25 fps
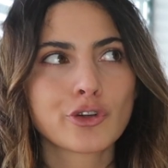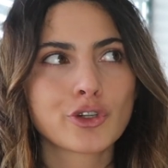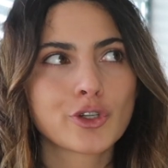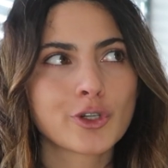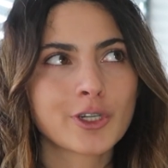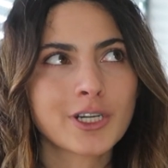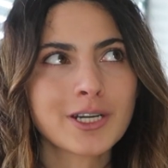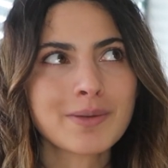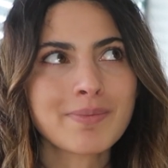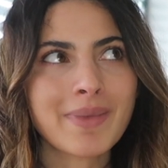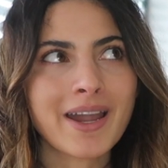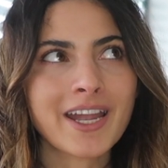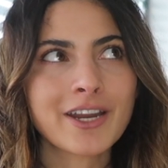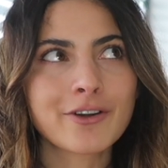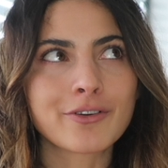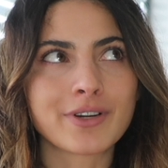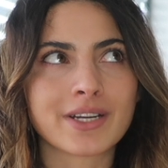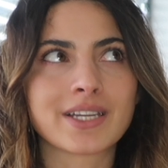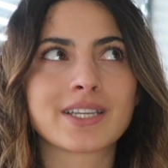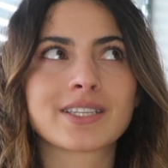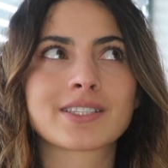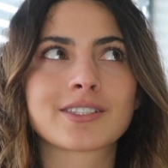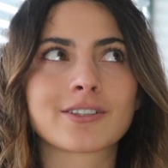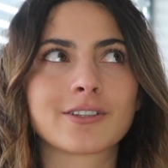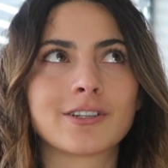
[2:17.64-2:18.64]
during my
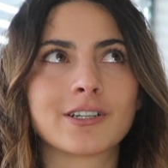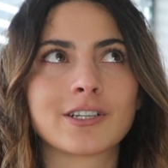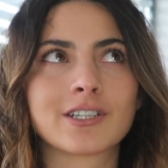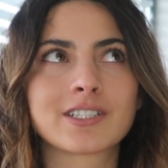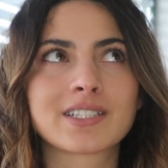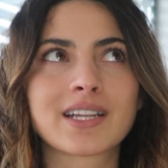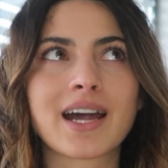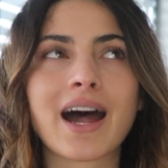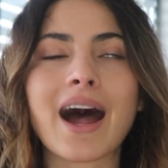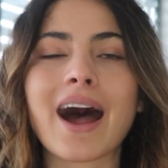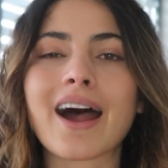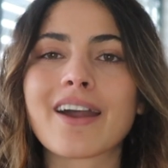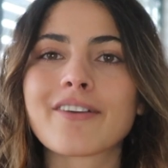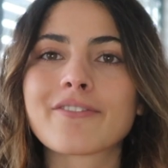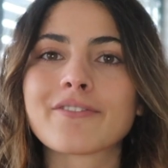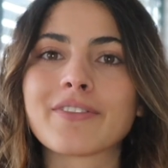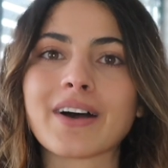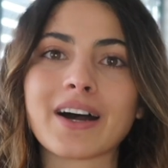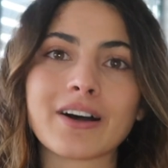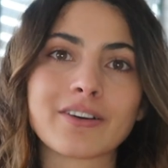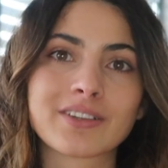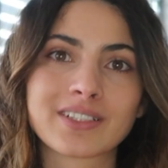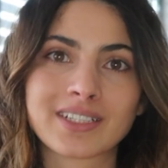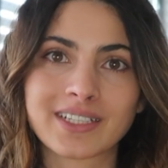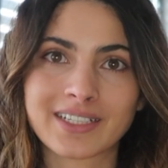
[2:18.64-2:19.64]
research I
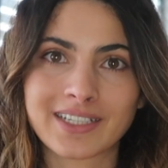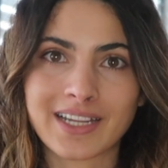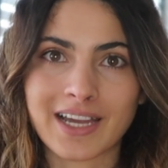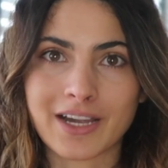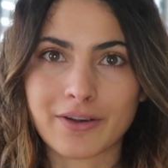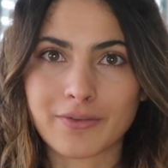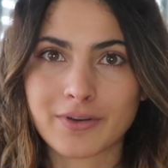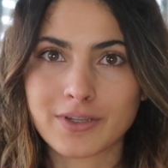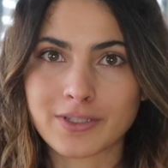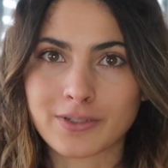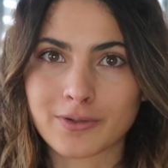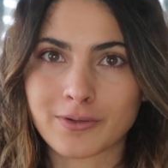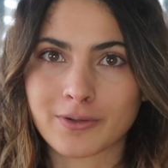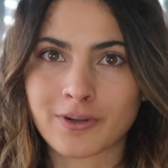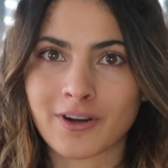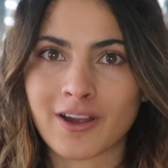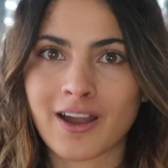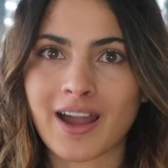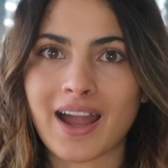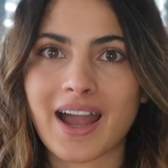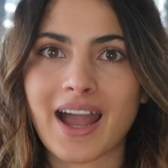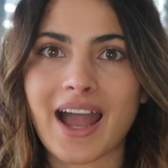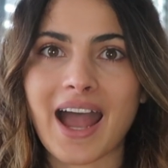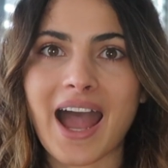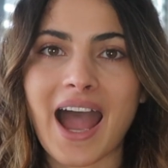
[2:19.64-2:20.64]
found that
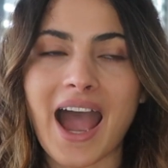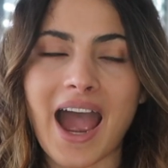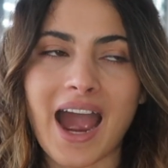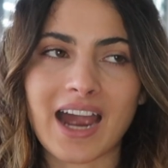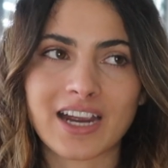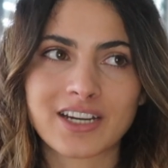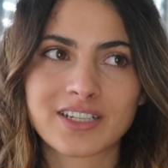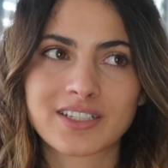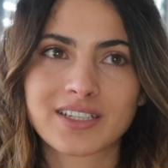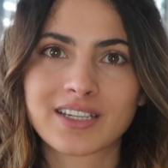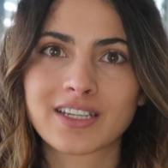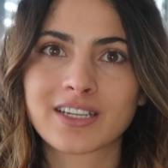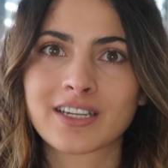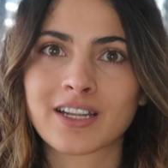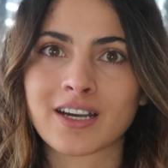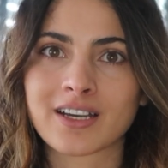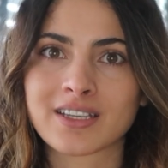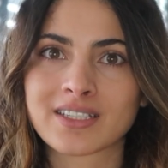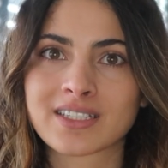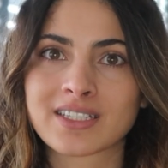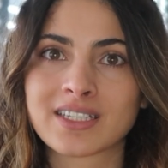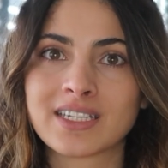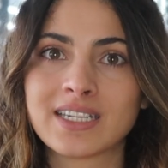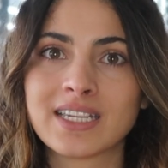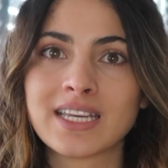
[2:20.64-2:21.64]
Aquazzura actually
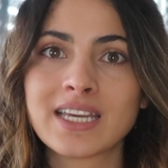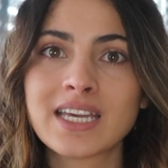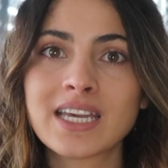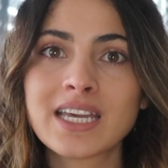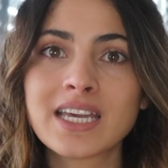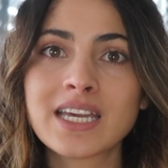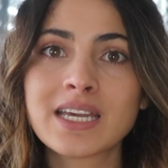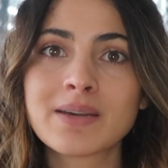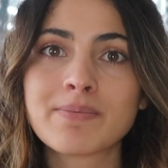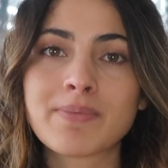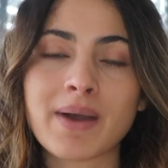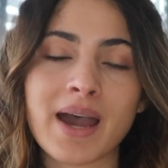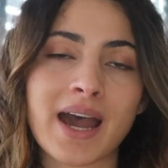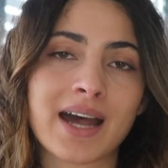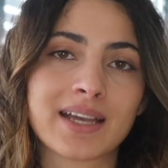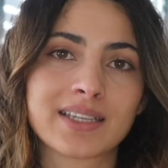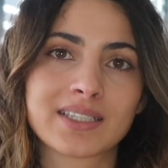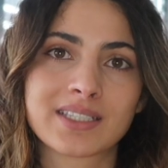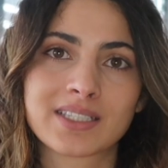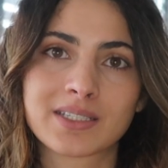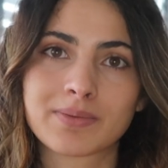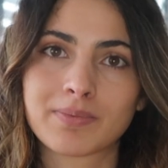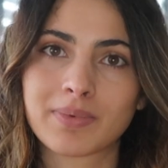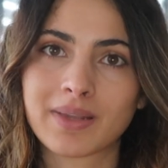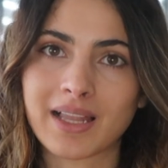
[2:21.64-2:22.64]
does the
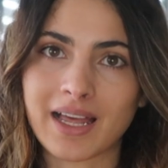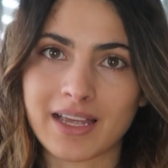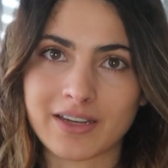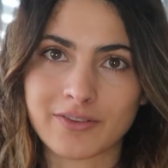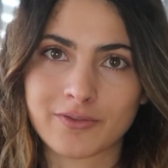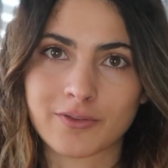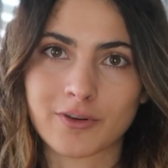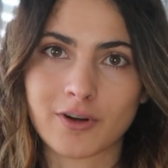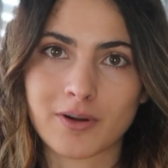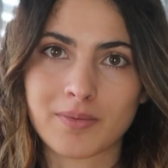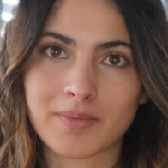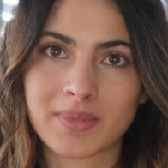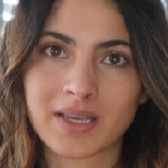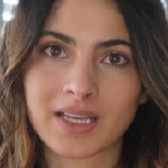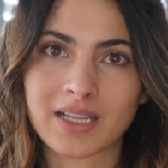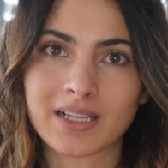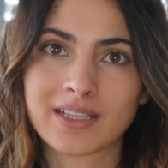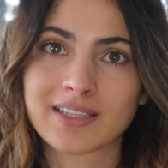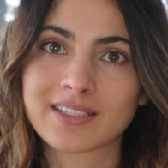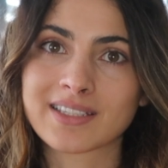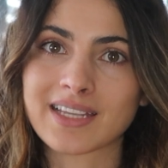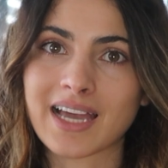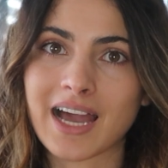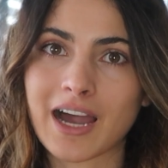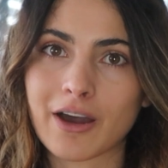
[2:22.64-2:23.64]
best platform
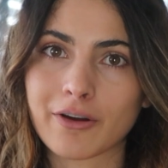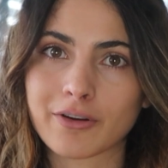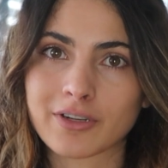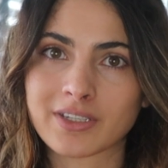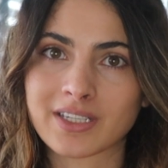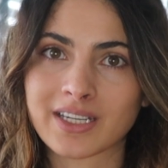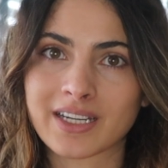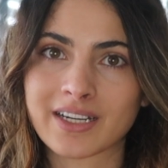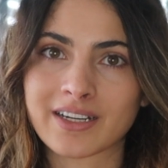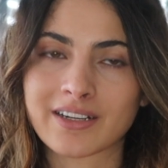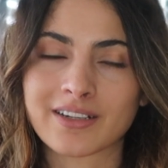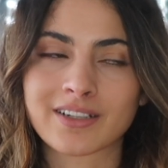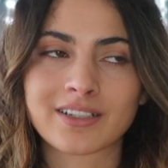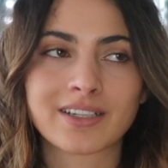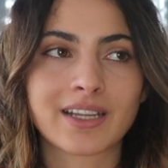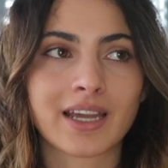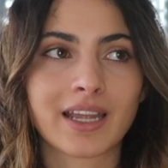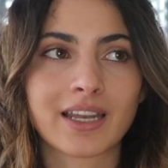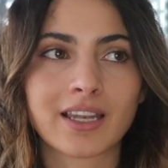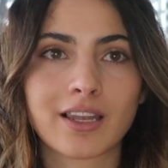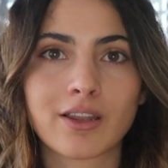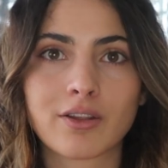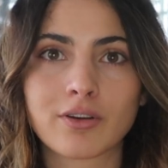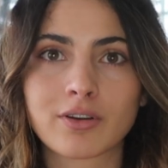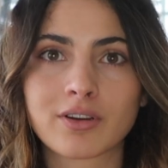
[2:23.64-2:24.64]
heels out there
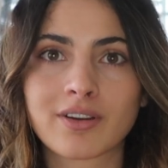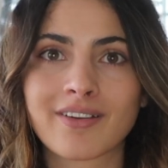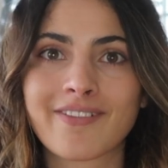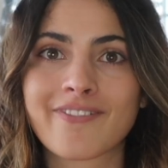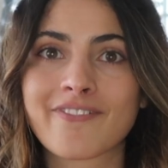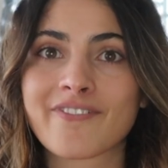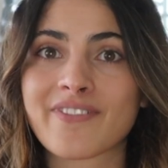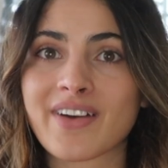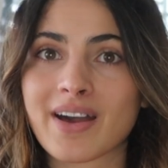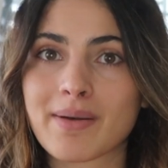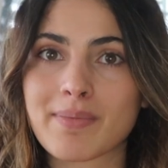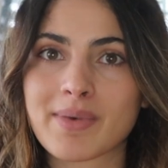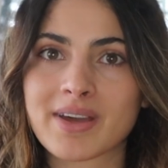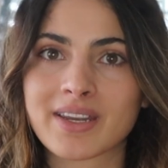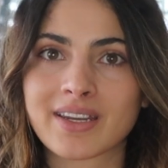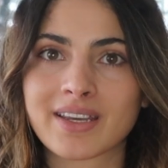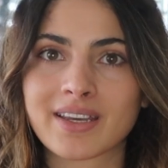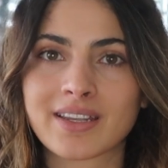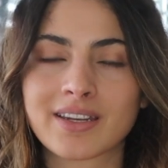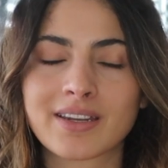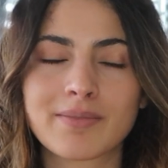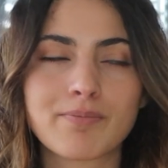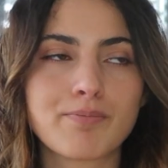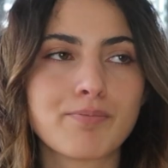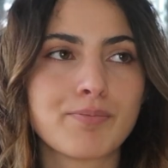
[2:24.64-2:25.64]
that look
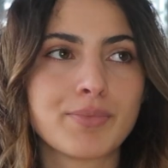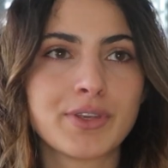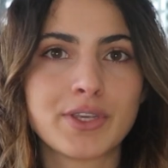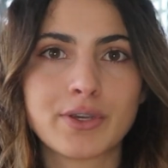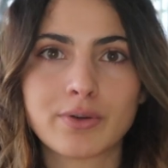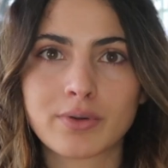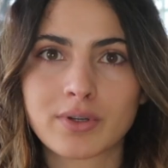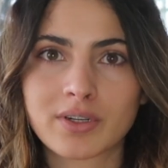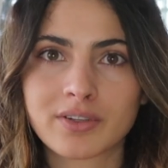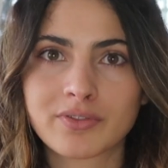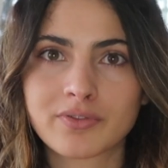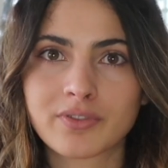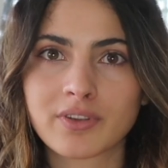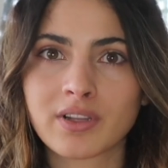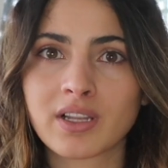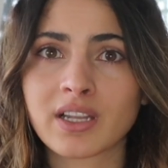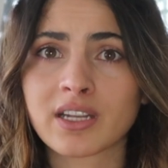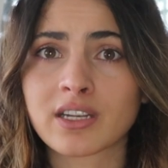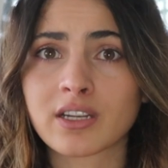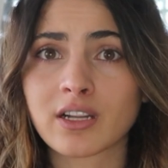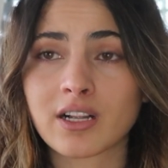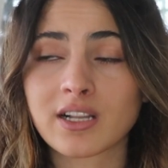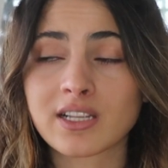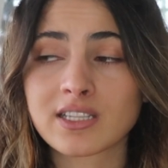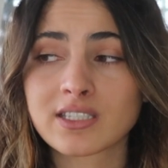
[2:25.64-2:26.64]
feminine, beautiful
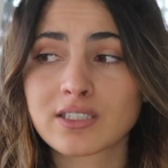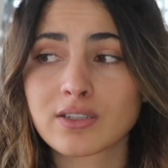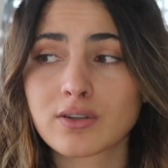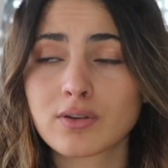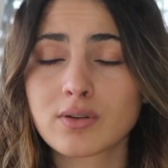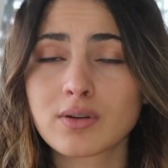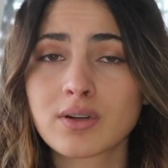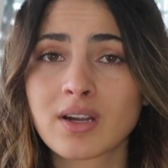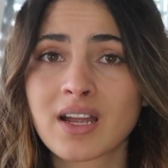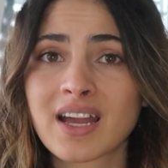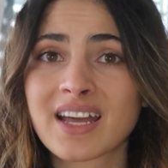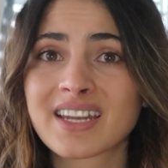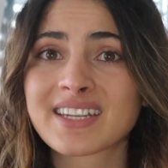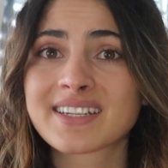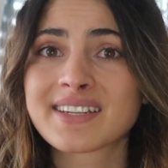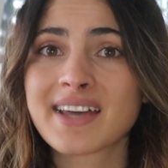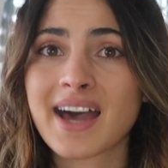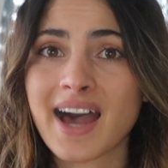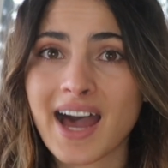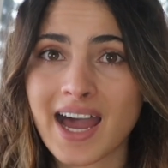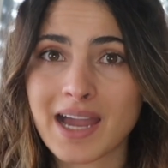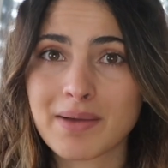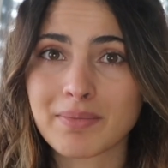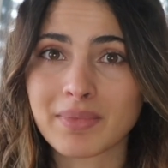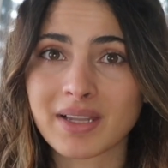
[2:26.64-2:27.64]
and also
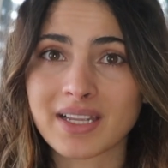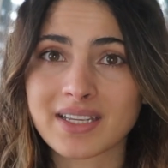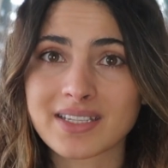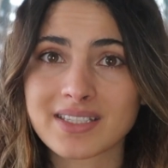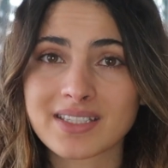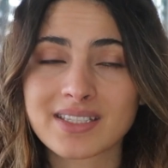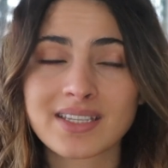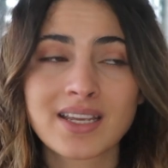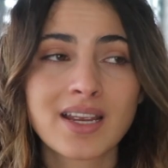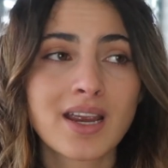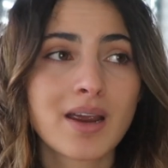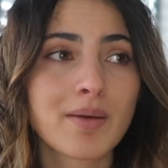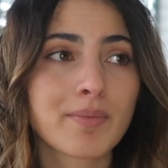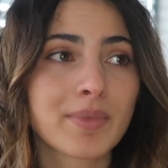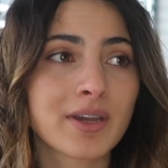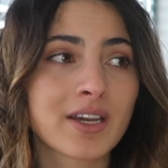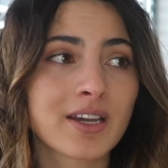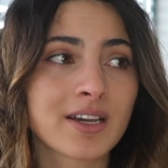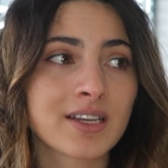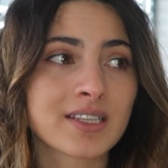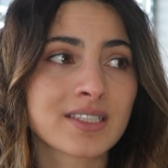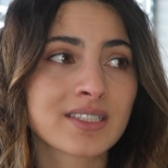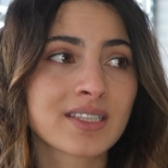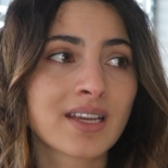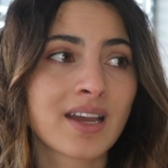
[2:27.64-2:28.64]
timeless,
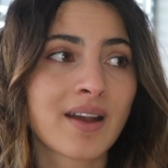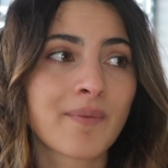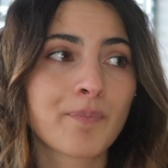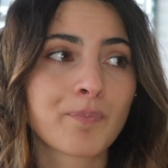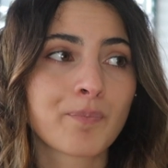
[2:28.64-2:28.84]
because